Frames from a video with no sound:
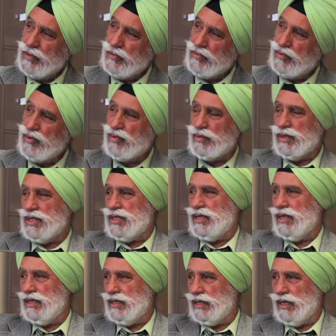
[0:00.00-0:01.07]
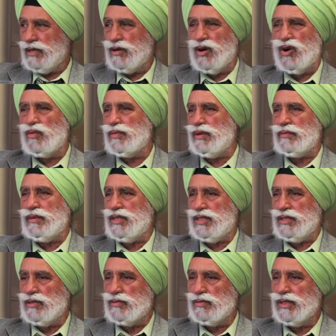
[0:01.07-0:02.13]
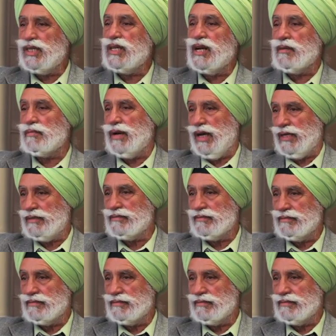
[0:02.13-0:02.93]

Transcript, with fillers: few months later, I don't know how many months, we did come back,